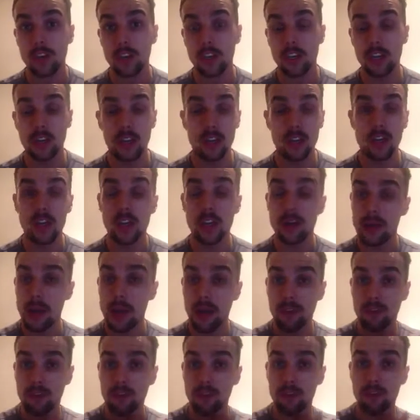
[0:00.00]
You know, you're going to
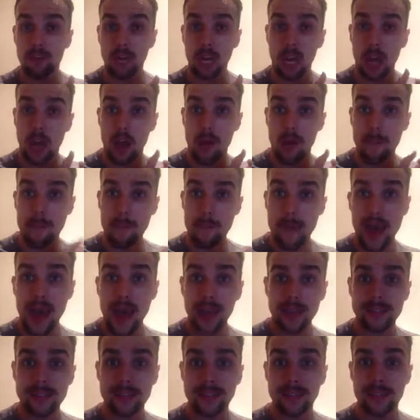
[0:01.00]
have to rely on
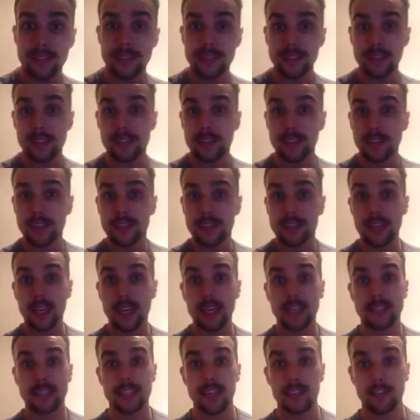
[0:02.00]
meds to
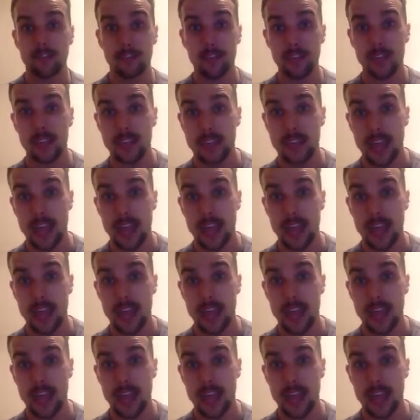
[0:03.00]
get yourself through the